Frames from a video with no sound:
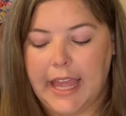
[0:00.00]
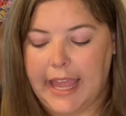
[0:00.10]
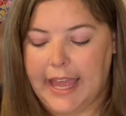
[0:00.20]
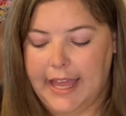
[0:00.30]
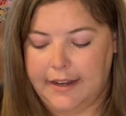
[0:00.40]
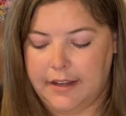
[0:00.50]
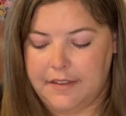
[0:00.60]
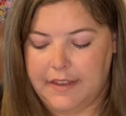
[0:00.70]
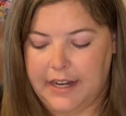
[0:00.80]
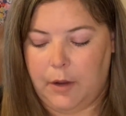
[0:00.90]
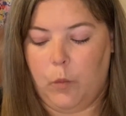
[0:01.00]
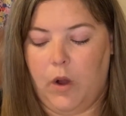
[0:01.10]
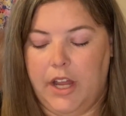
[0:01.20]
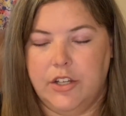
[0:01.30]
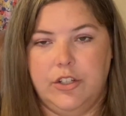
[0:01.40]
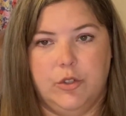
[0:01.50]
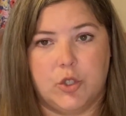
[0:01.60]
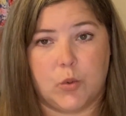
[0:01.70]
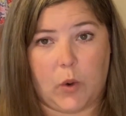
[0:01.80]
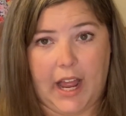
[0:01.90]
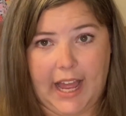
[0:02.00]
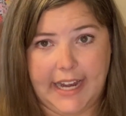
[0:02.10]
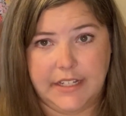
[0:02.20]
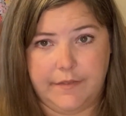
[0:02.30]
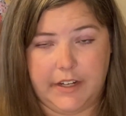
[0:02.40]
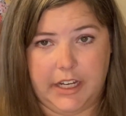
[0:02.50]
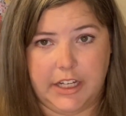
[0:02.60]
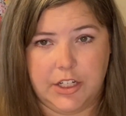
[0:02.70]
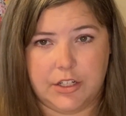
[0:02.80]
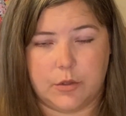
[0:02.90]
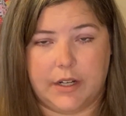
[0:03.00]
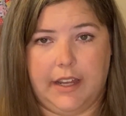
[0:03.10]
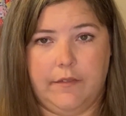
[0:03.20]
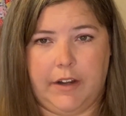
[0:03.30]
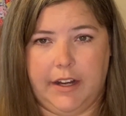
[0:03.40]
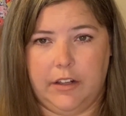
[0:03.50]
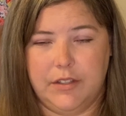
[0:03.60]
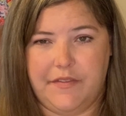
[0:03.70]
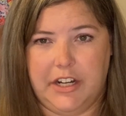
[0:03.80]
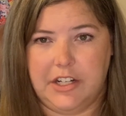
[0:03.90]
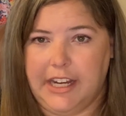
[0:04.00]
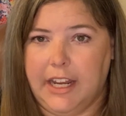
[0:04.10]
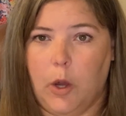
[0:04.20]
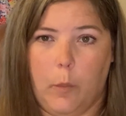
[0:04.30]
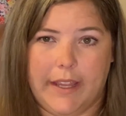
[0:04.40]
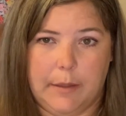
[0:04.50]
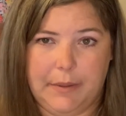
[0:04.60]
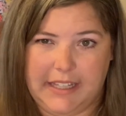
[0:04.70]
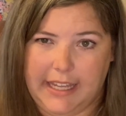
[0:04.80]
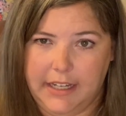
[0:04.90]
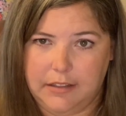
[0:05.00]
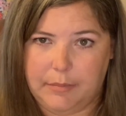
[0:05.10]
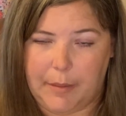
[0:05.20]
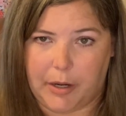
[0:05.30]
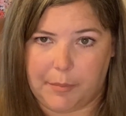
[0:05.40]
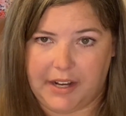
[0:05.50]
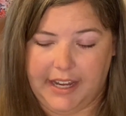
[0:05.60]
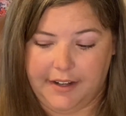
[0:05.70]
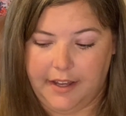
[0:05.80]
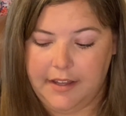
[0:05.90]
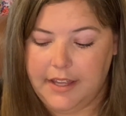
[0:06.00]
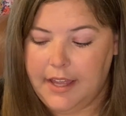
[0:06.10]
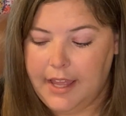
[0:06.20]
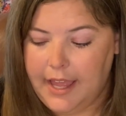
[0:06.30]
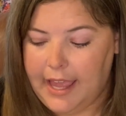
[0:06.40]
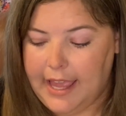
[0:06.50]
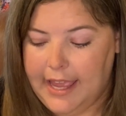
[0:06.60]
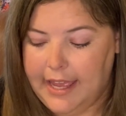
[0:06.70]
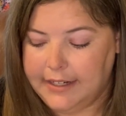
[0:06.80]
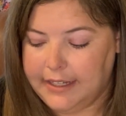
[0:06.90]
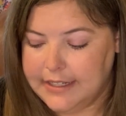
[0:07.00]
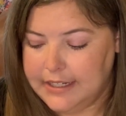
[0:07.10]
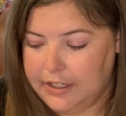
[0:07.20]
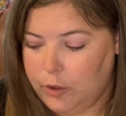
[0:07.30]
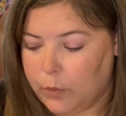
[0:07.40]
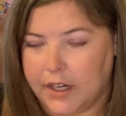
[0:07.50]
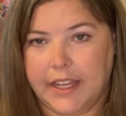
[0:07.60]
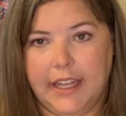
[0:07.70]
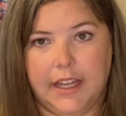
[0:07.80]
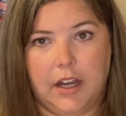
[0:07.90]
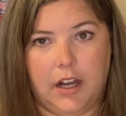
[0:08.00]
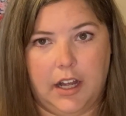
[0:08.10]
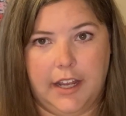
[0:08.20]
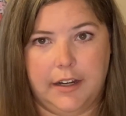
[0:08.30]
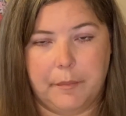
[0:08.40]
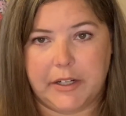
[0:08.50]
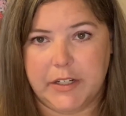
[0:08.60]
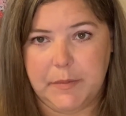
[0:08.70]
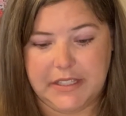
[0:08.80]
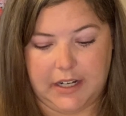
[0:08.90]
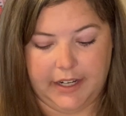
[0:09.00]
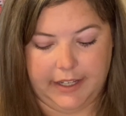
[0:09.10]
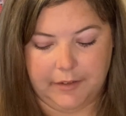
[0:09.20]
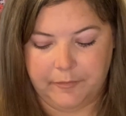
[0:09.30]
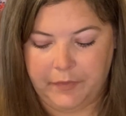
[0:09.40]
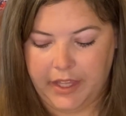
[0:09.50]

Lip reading: And then I want to try to finish or get very close to finishing A Wicked Plant by Barbara Anna and continue working on my Christmas stocking.